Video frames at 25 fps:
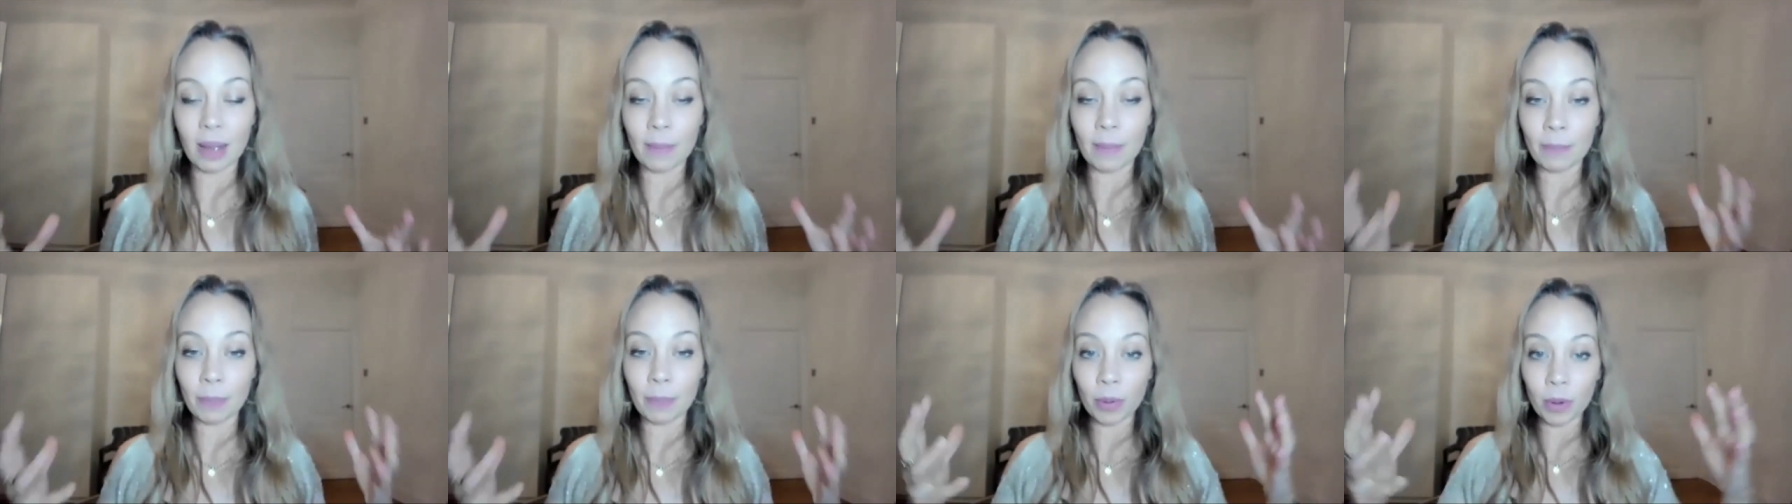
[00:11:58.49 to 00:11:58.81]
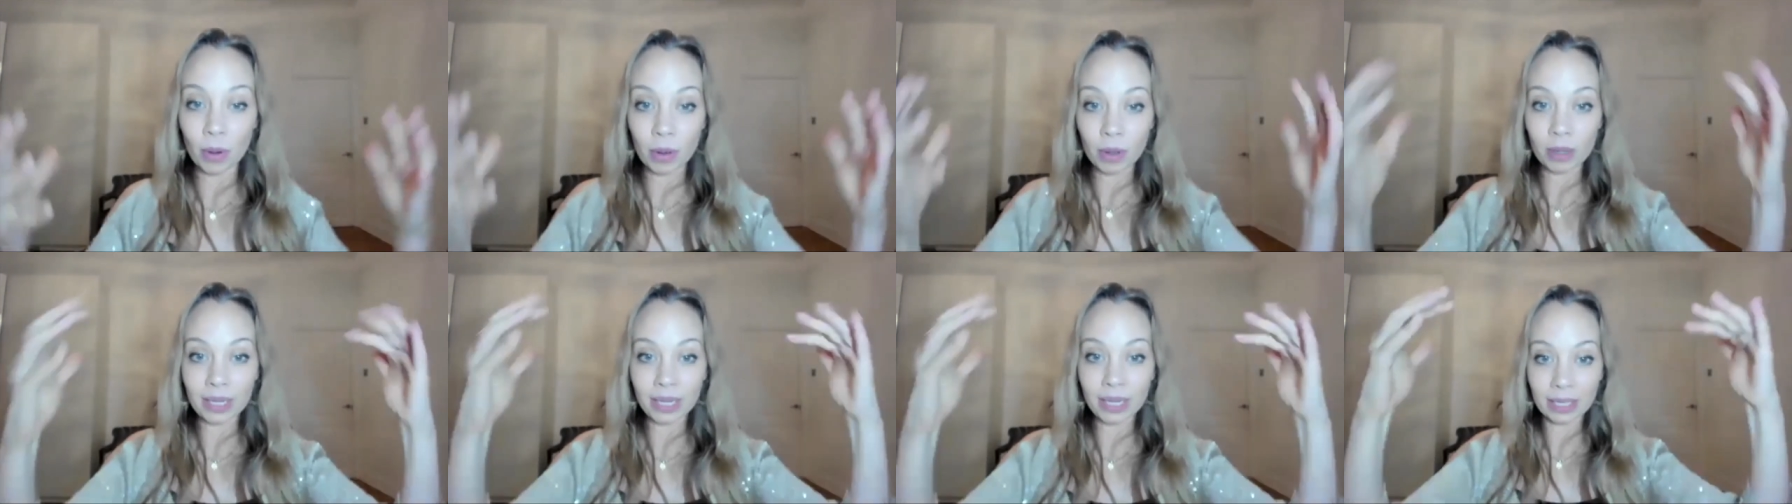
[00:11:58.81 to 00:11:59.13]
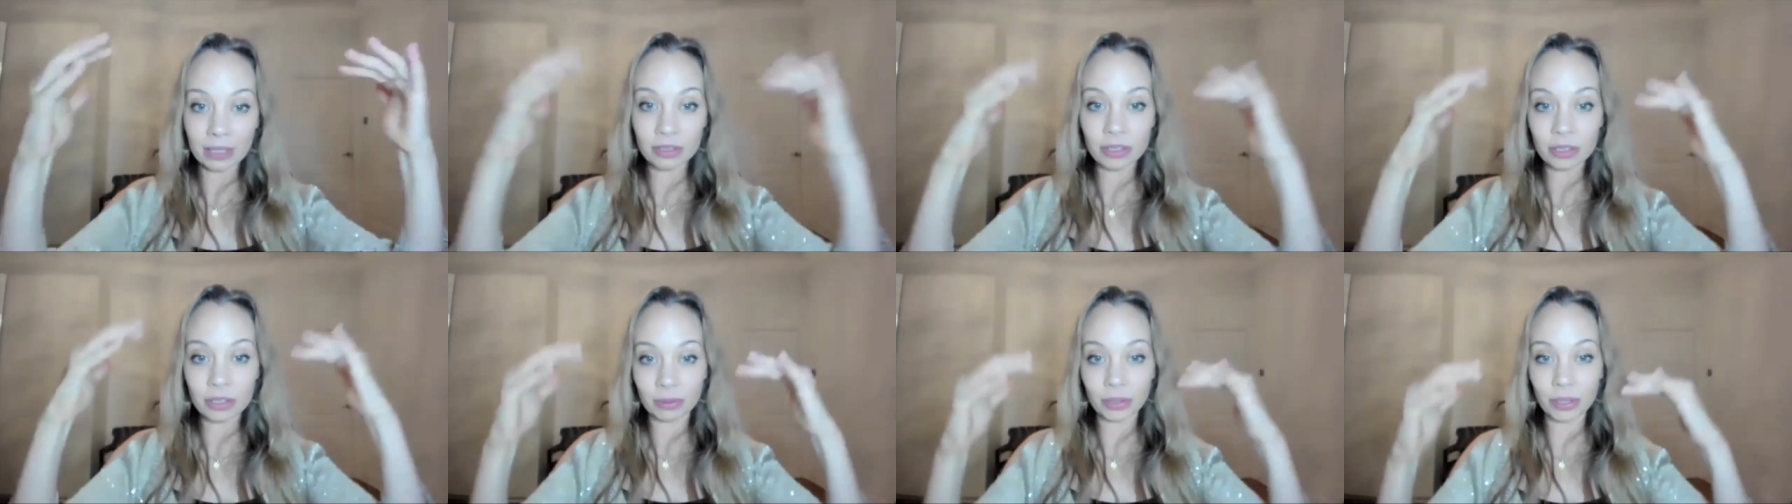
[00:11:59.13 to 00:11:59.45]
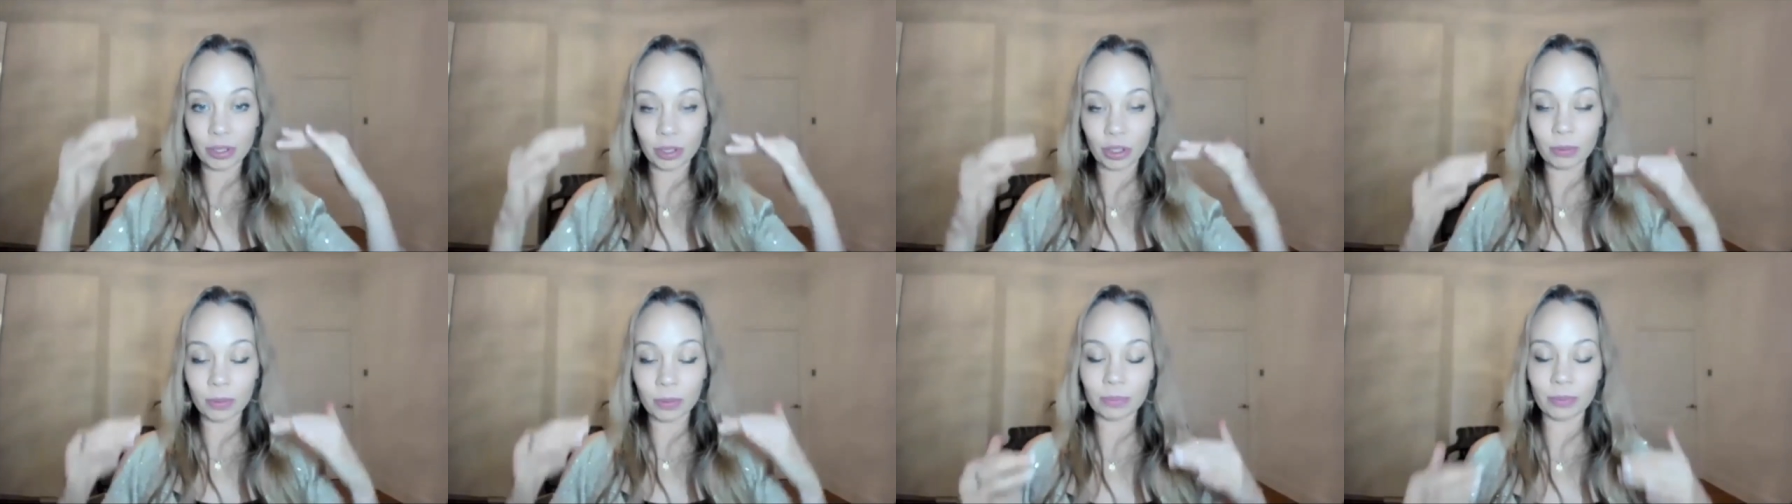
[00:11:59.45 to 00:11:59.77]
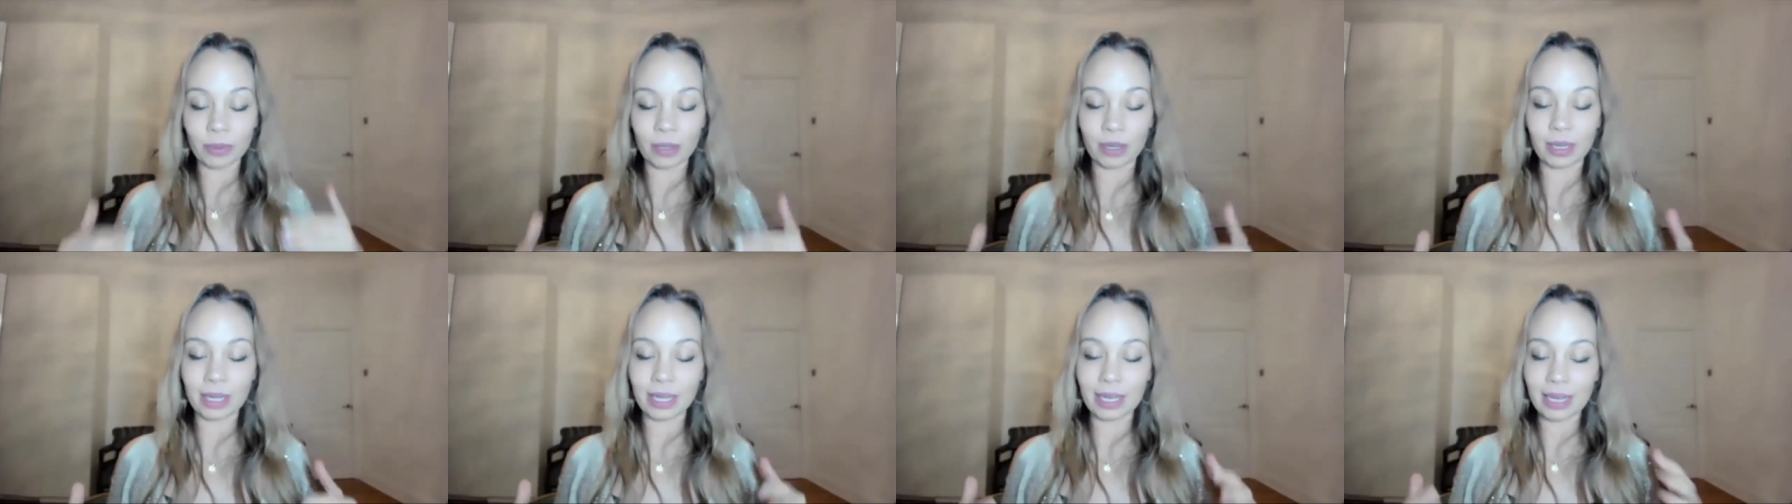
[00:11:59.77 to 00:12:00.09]
are born into a human
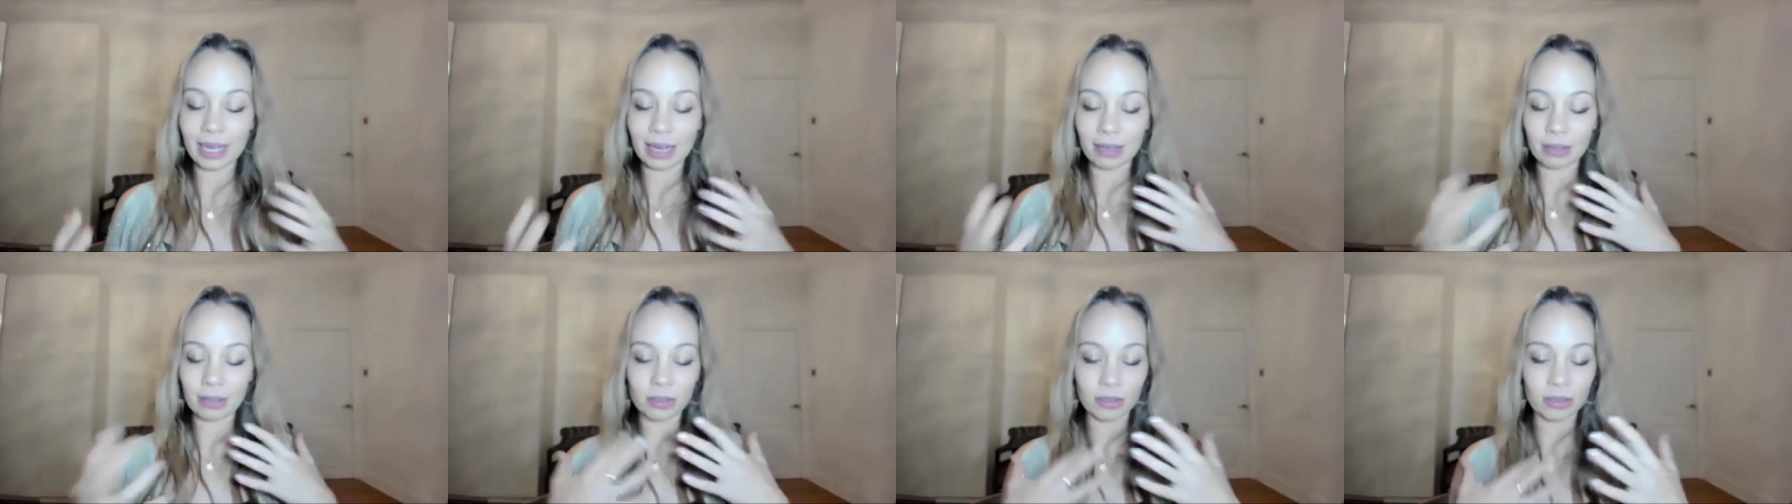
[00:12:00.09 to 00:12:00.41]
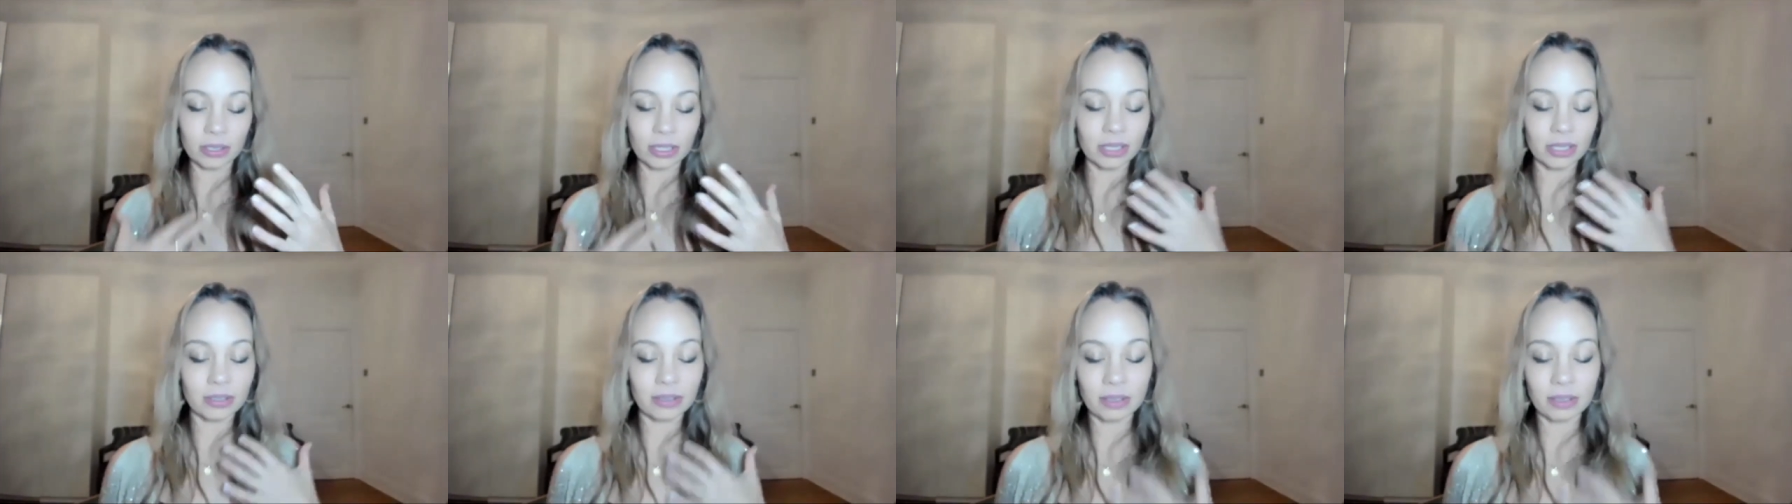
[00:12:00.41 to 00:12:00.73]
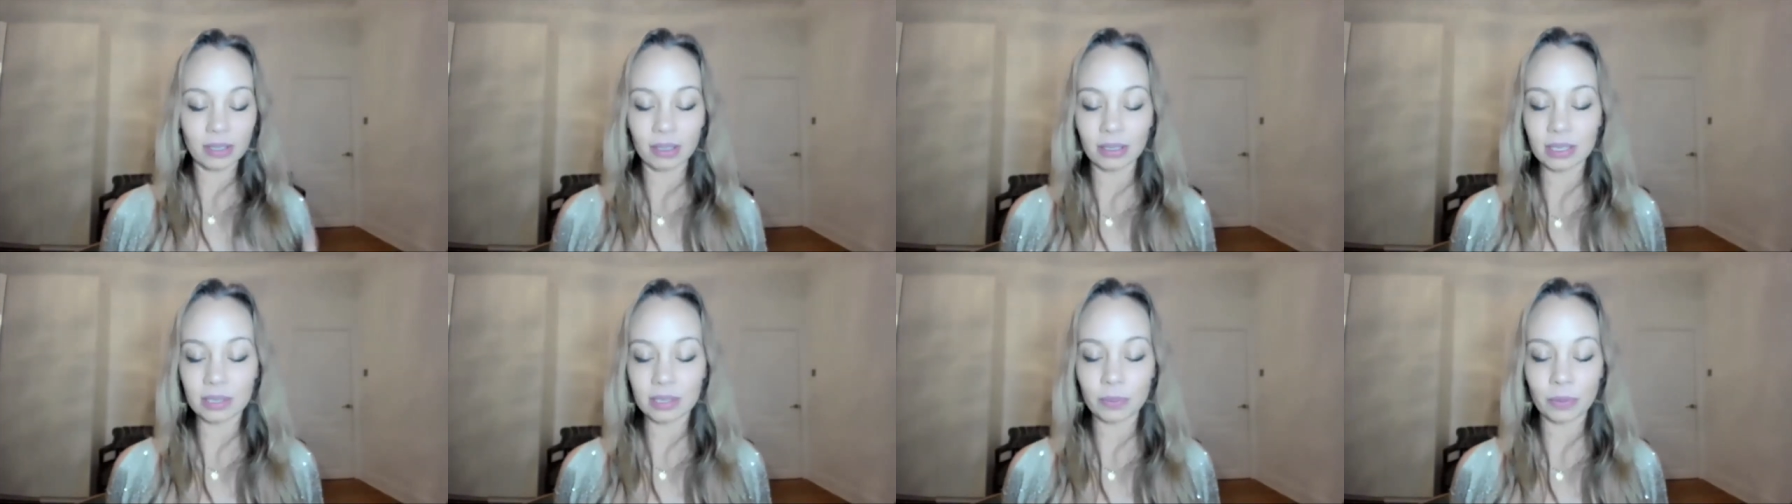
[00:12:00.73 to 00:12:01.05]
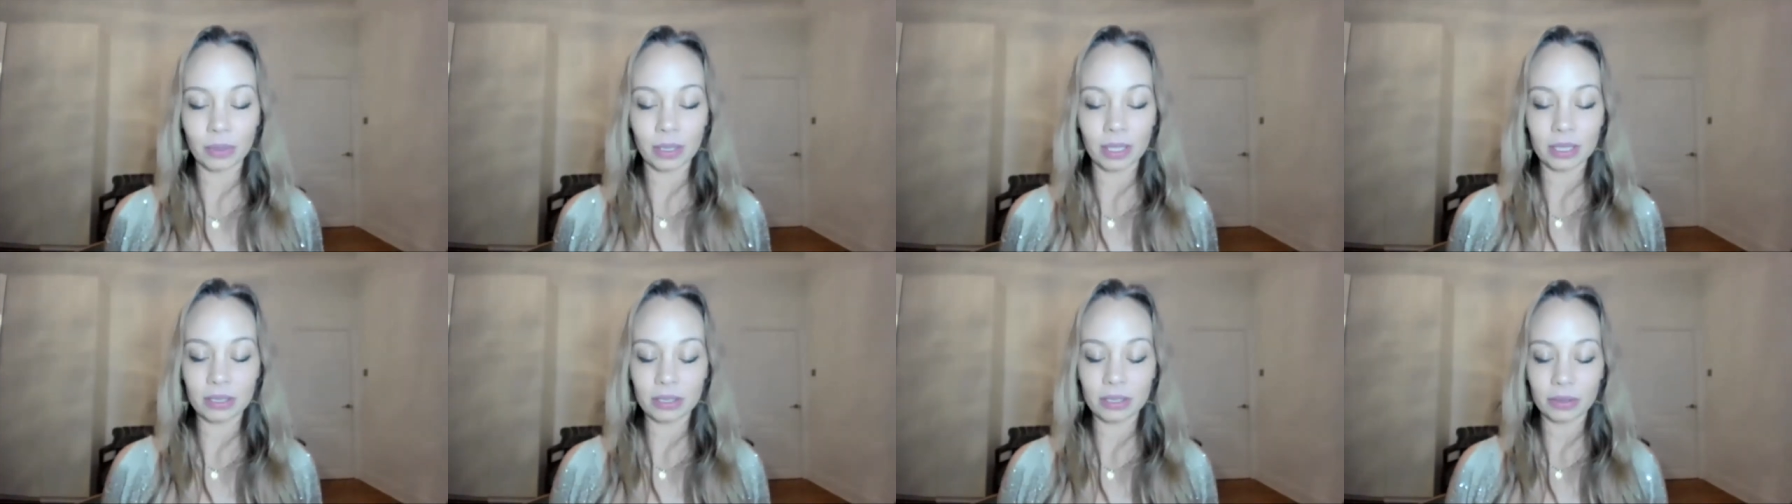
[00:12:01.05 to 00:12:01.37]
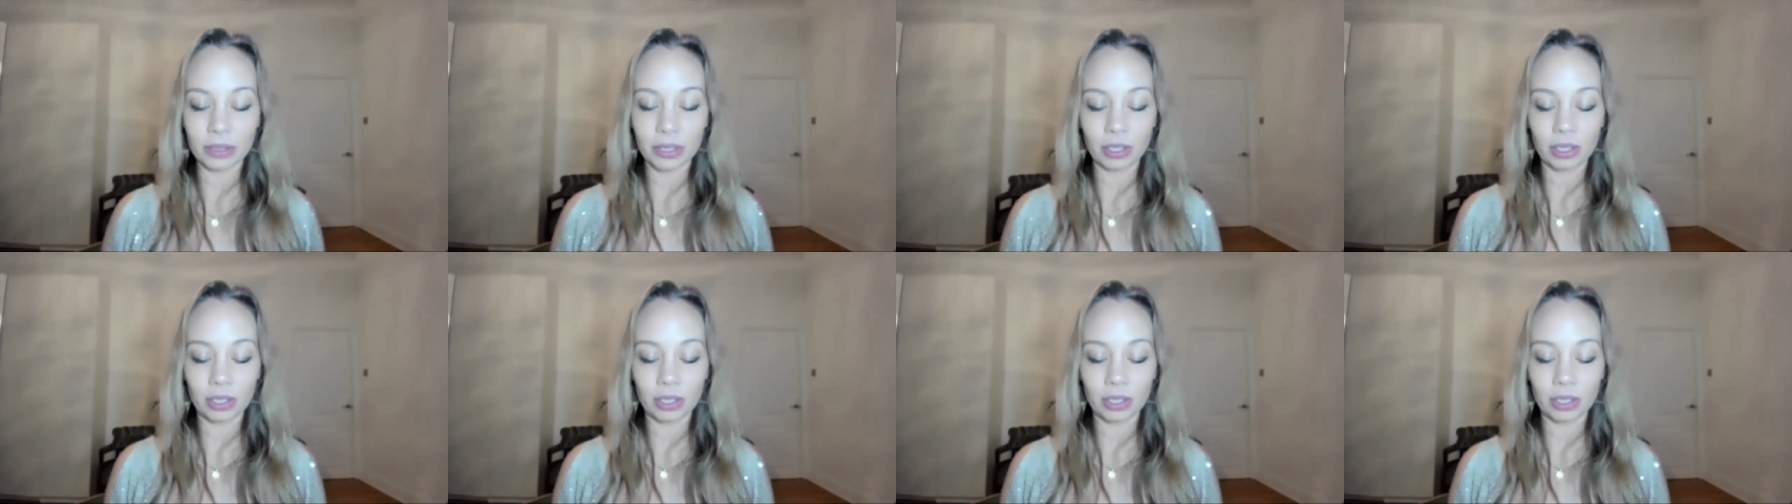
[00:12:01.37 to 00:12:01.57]
body. Our gorgeous soul is born into a